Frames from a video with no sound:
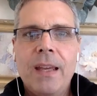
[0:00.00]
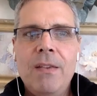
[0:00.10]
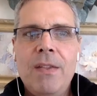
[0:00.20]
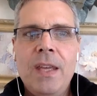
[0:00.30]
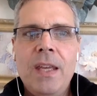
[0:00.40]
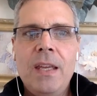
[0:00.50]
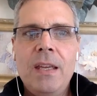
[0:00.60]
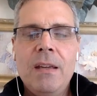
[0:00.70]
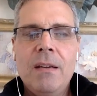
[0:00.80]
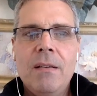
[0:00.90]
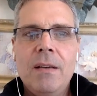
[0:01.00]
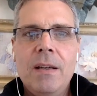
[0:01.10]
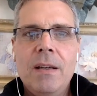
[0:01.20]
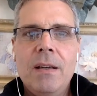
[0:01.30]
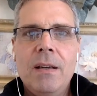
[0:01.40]
the
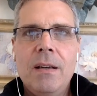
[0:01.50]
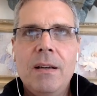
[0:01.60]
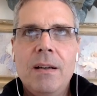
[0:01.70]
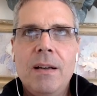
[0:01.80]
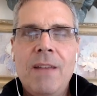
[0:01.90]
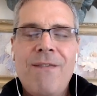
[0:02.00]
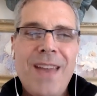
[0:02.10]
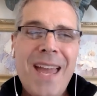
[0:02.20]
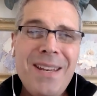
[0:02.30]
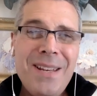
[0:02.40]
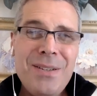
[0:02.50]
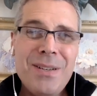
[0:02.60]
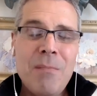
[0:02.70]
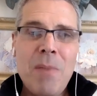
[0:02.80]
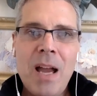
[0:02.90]
advantage,
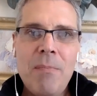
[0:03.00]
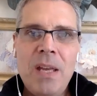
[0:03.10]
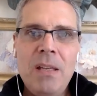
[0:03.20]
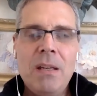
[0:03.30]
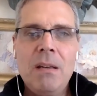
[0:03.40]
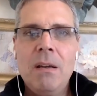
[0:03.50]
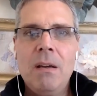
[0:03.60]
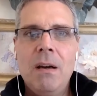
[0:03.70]
in my opinion,